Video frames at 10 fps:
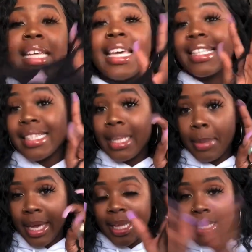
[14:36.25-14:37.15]
itsy
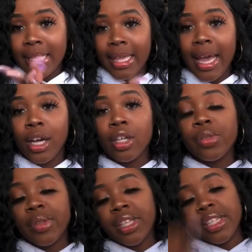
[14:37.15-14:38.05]
panty that goes
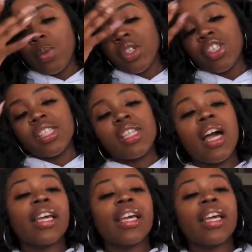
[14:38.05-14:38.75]
with this, which is like,